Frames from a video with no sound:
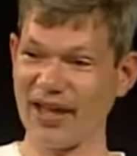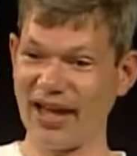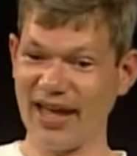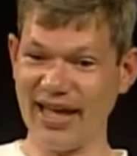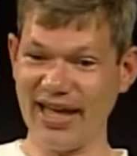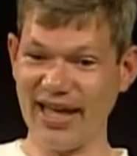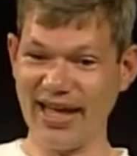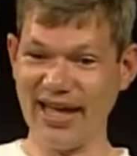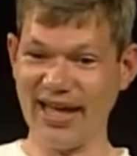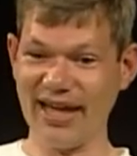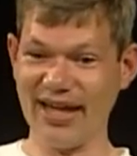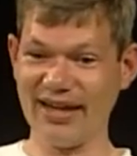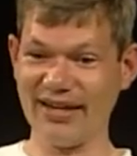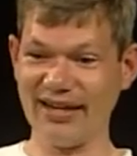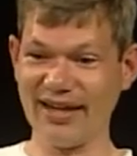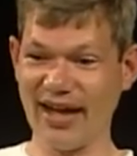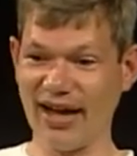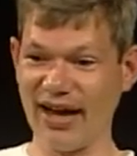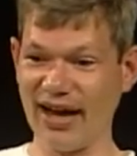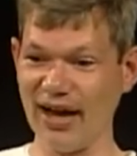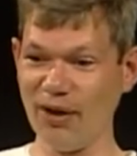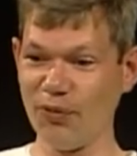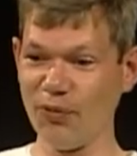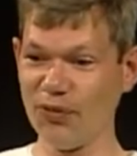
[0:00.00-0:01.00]
And
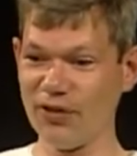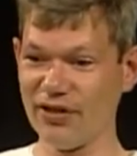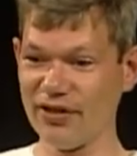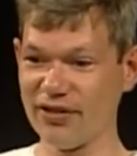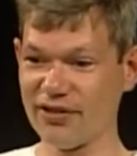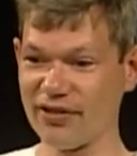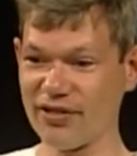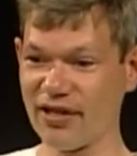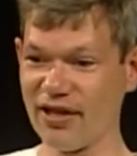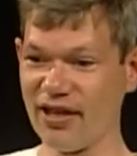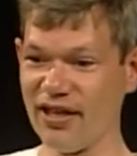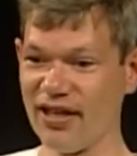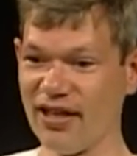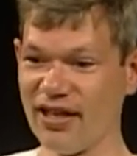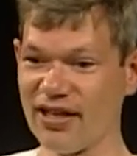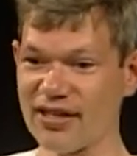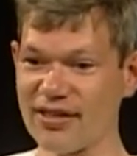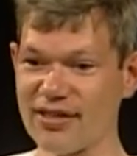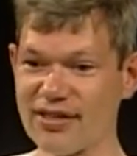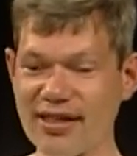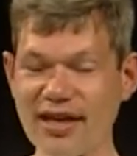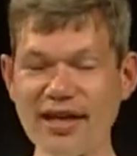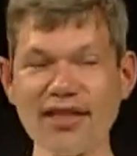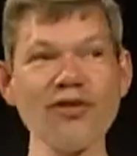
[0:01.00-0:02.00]
I was
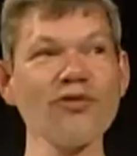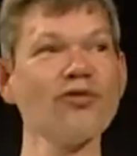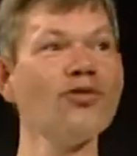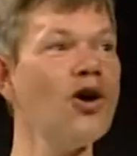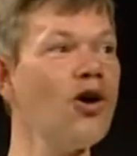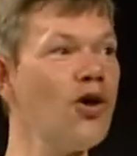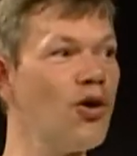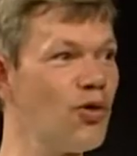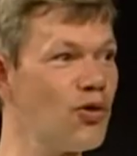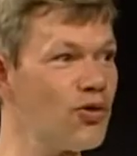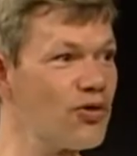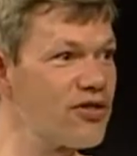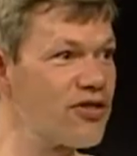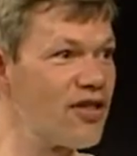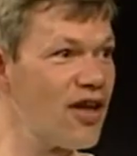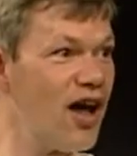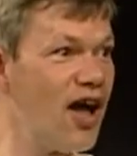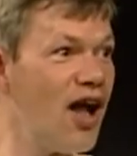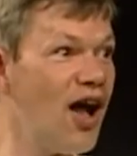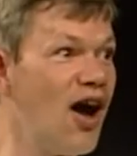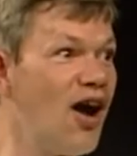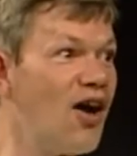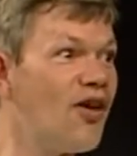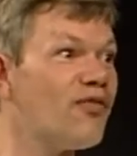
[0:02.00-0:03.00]
six rows
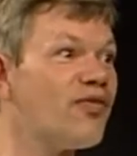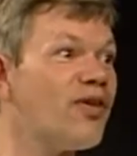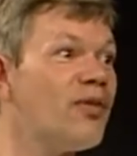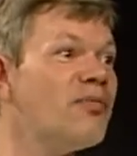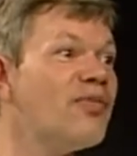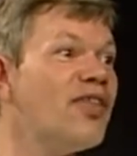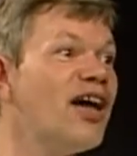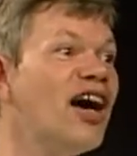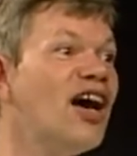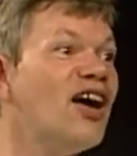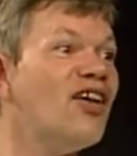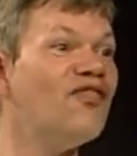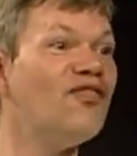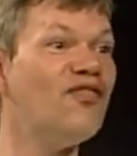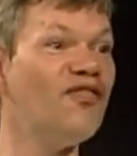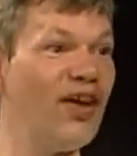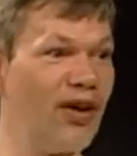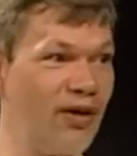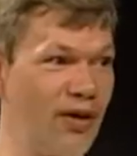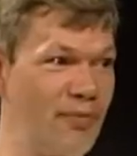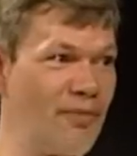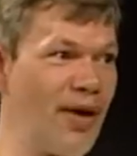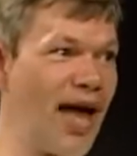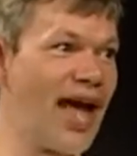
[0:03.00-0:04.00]
from the
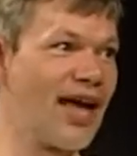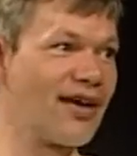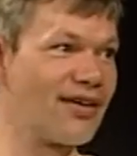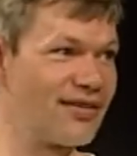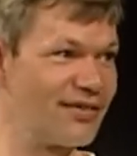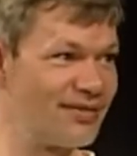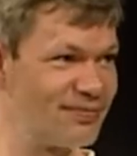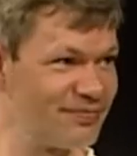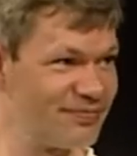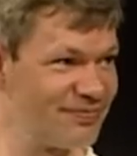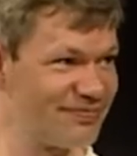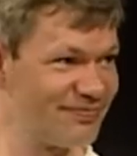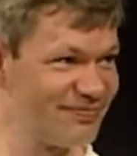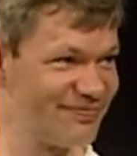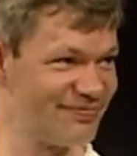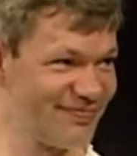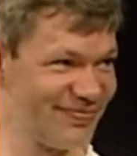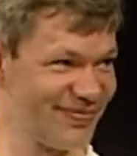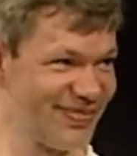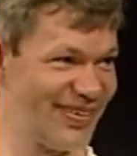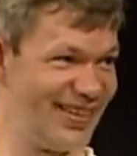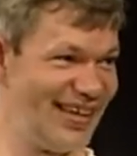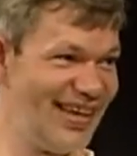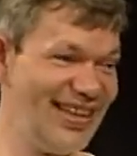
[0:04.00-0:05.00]
very back.
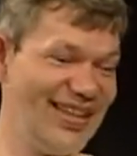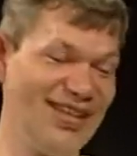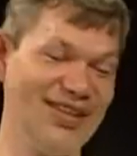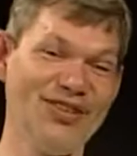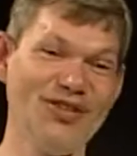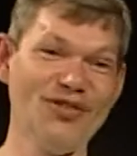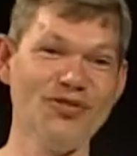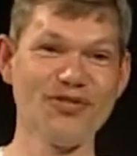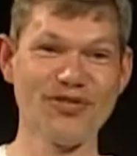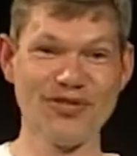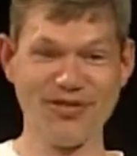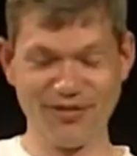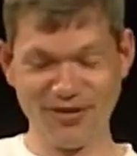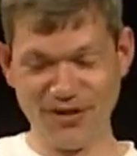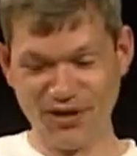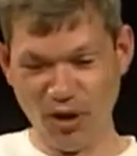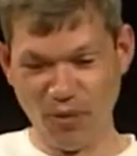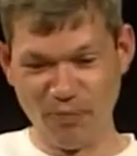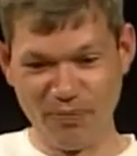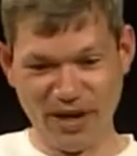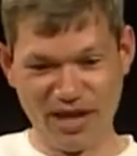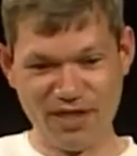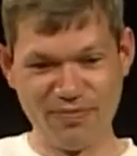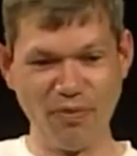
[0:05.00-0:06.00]
Okay. In the huge, you know,
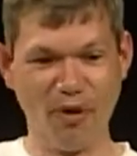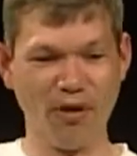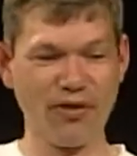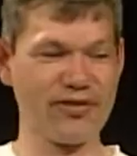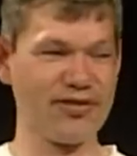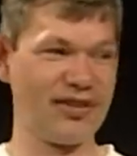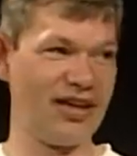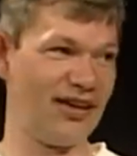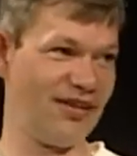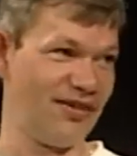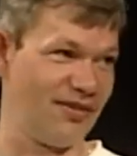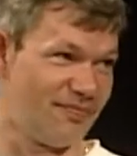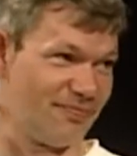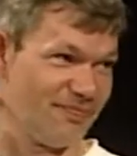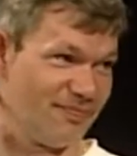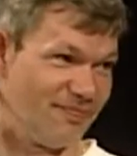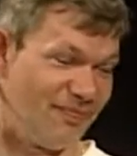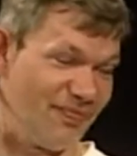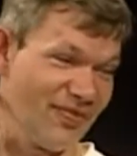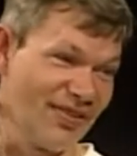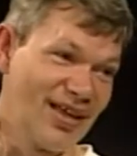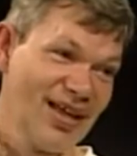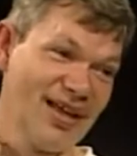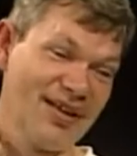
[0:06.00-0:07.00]
Not baseball stadium. good
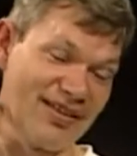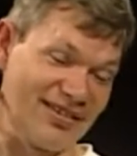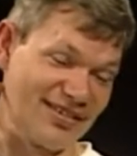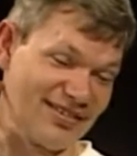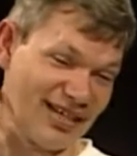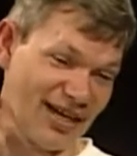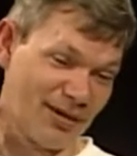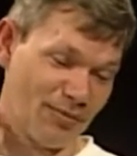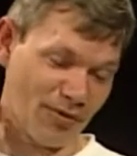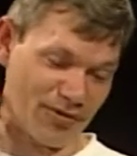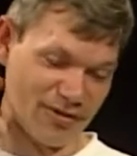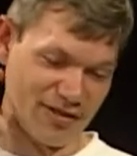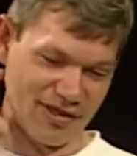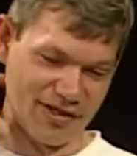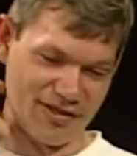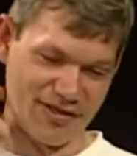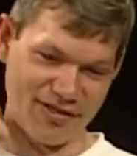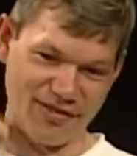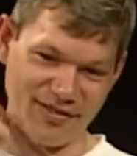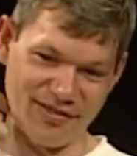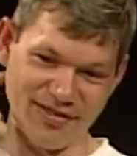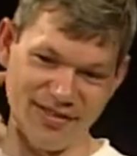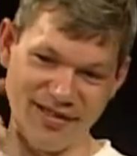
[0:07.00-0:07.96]
seats. Terrible seats.